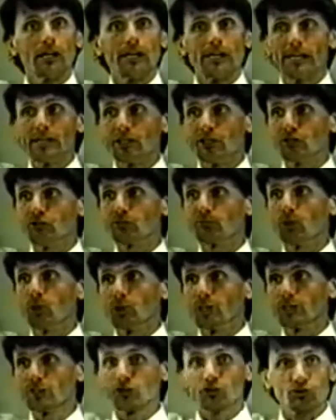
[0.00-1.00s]
is
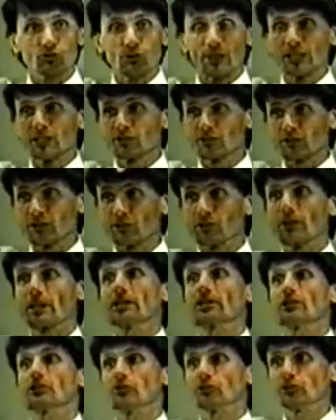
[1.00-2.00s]
pulling the strings of the
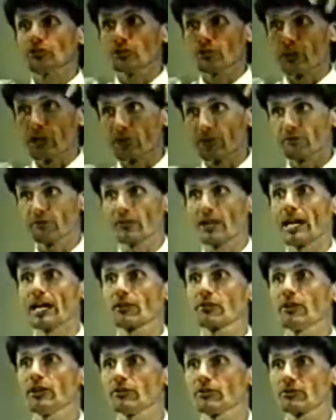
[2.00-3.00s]
creditors who are in
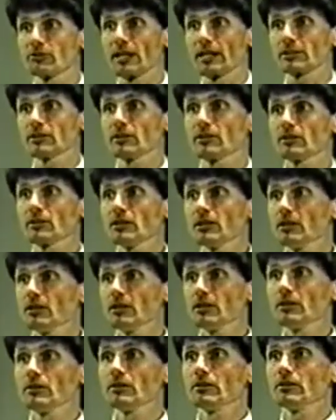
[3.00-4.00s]
fact then directing
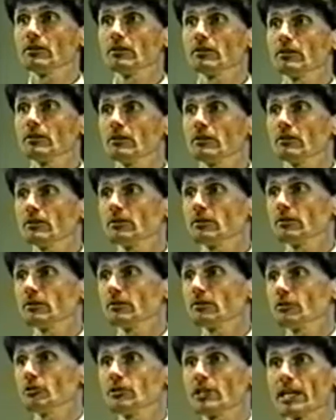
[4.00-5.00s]

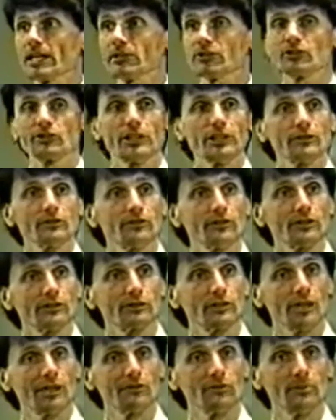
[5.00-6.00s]
the United States
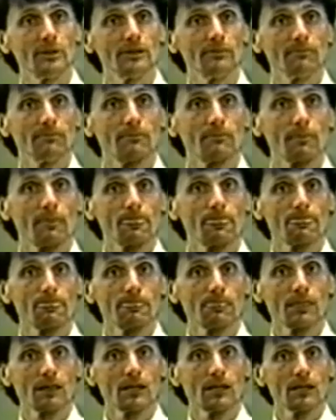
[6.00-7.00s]
federal government.
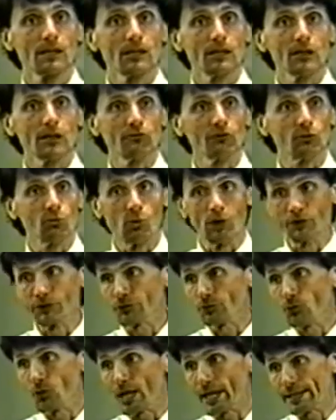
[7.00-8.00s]
If you
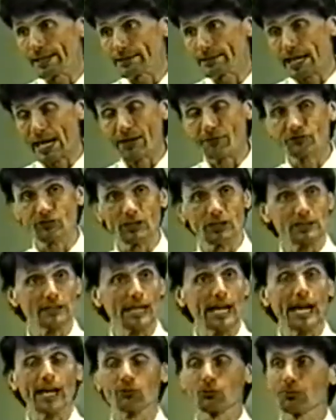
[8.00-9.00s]
wonder why NAFTA and
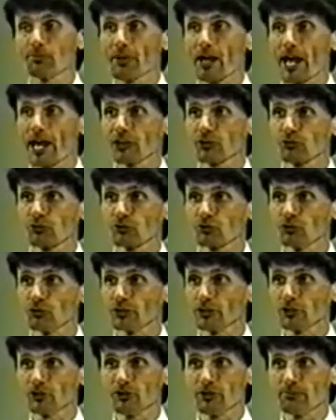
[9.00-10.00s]
GATT were passed with so
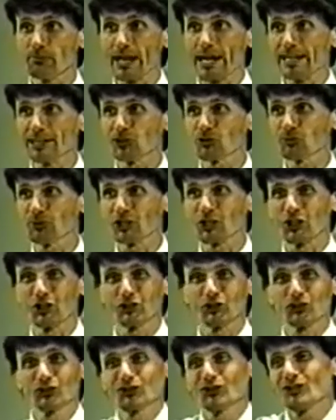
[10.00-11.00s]
little debate, it's
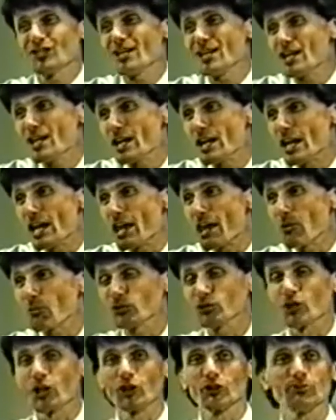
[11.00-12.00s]
because it
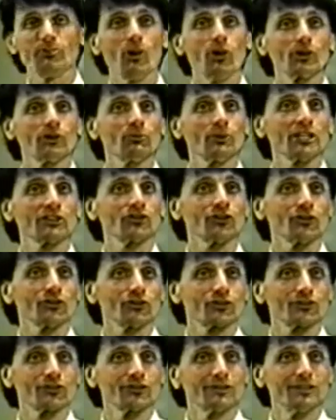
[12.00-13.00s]
was all smoke and
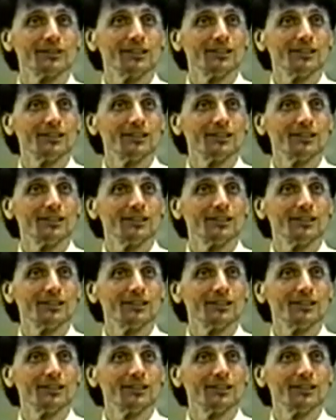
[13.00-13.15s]
whistles.